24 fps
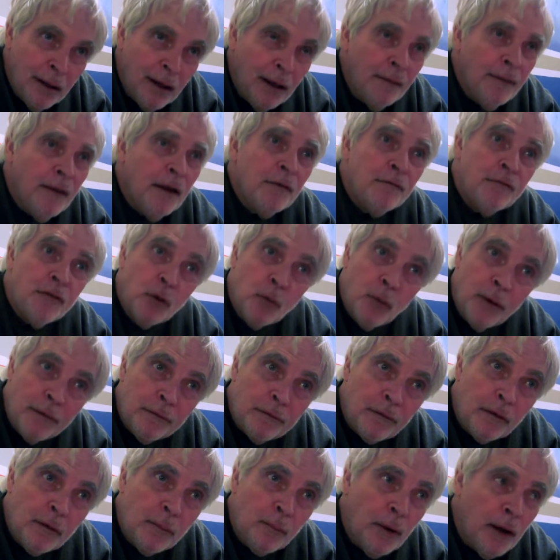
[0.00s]
And then if you
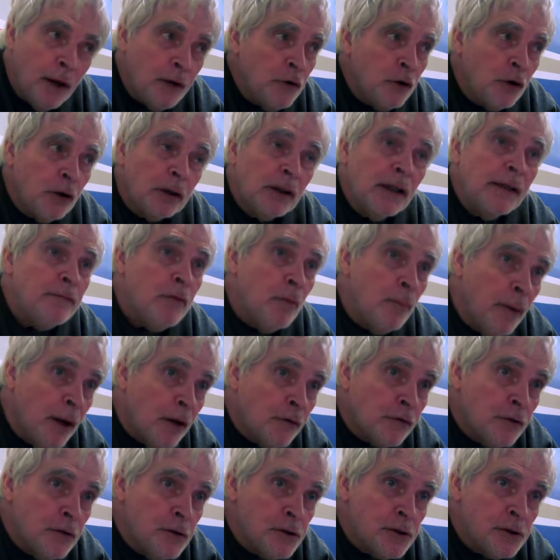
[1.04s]
went to the Med, you could leave a
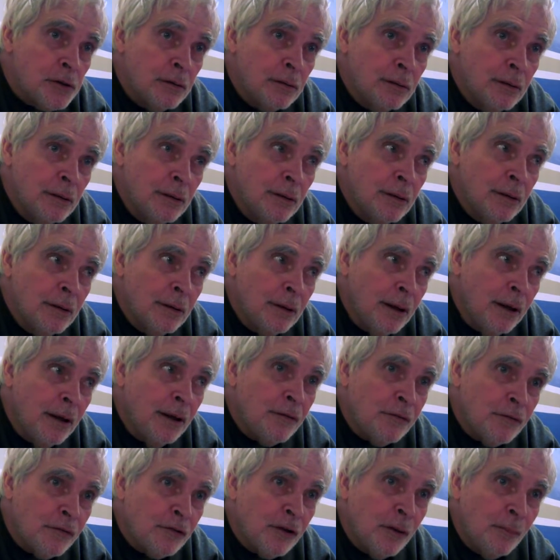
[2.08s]
message, and
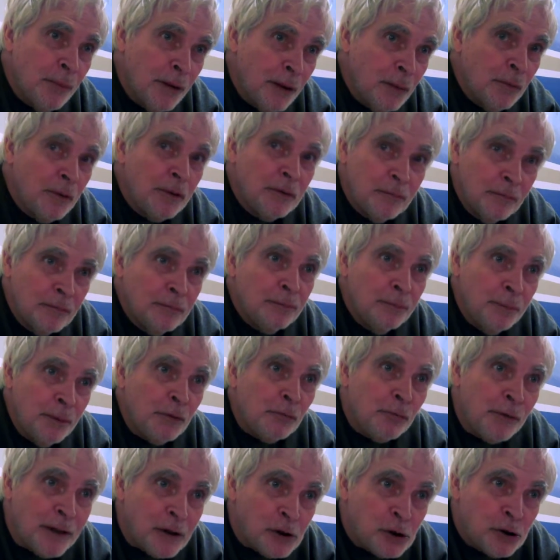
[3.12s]
somebody would be
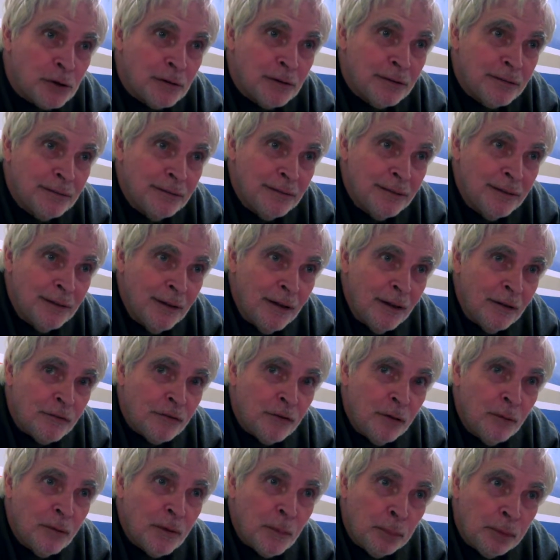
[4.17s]
reached.
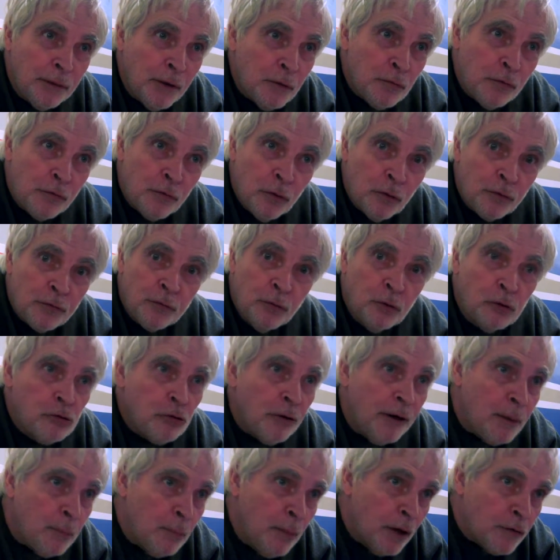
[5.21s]
So the place was also a
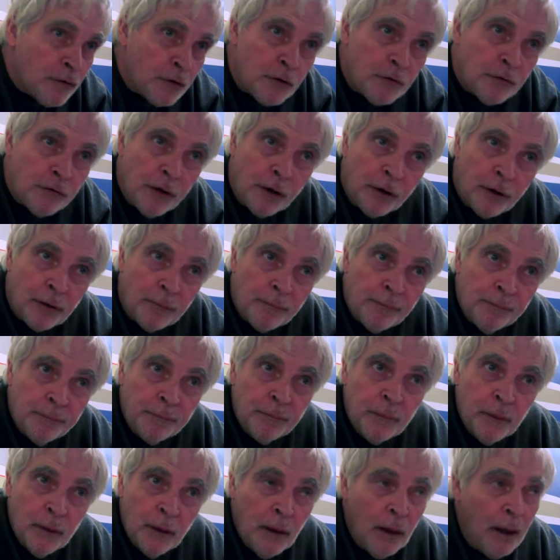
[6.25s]
great message center.
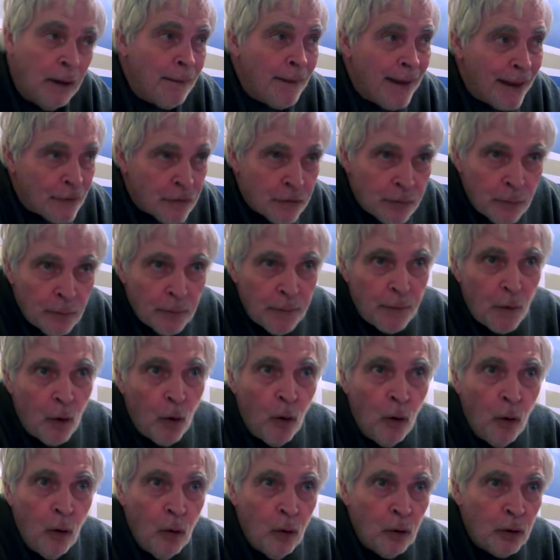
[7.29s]
And that's where the
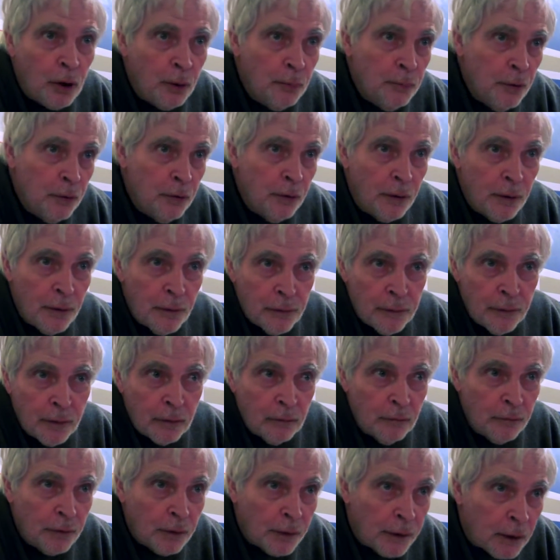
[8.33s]
whole community
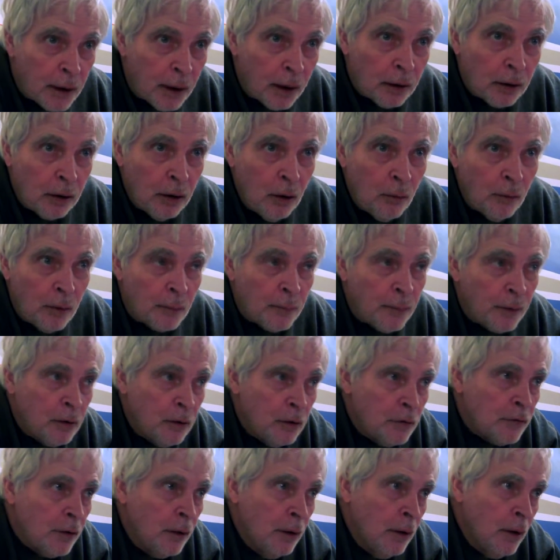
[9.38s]
thing really got going,
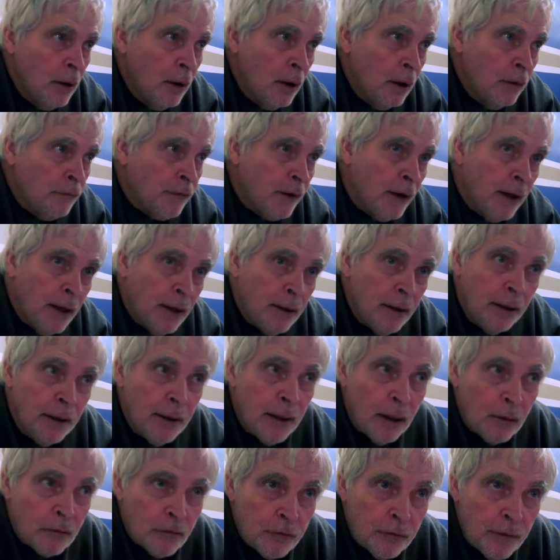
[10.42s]
because if you had
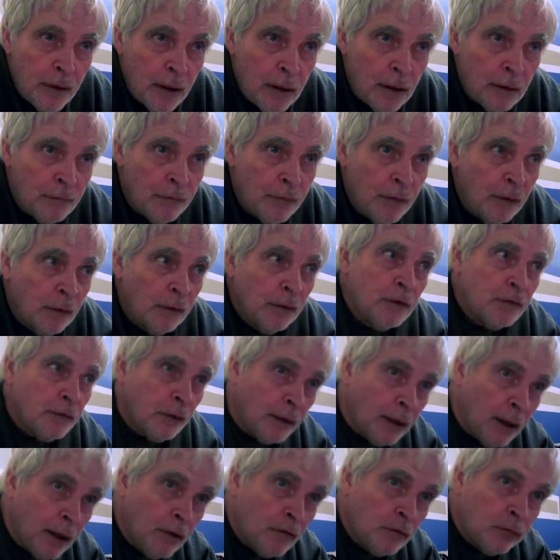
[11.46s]
any outstanding feelings
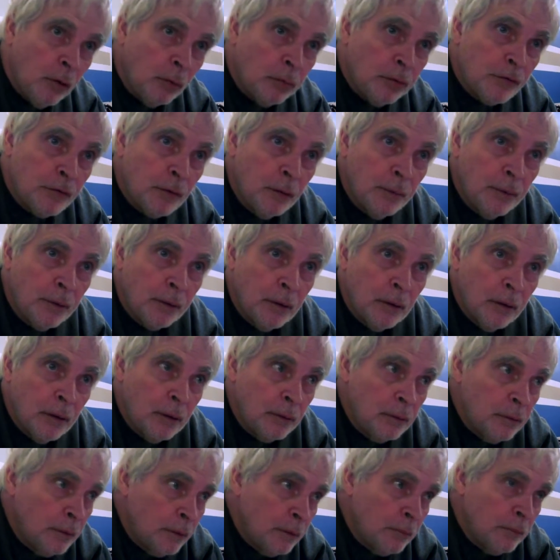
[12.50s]
against what was going
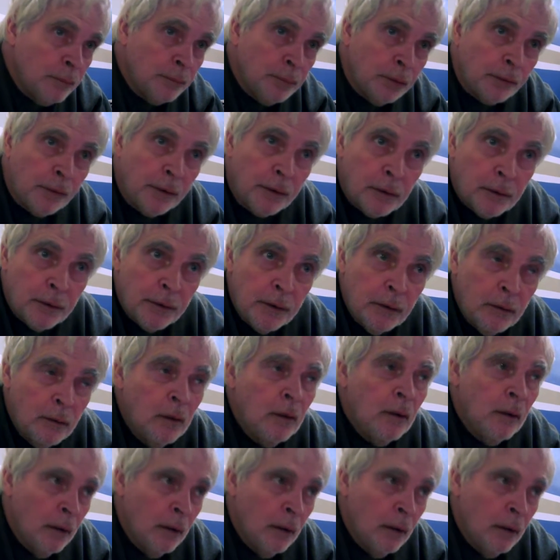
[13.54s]
on politically,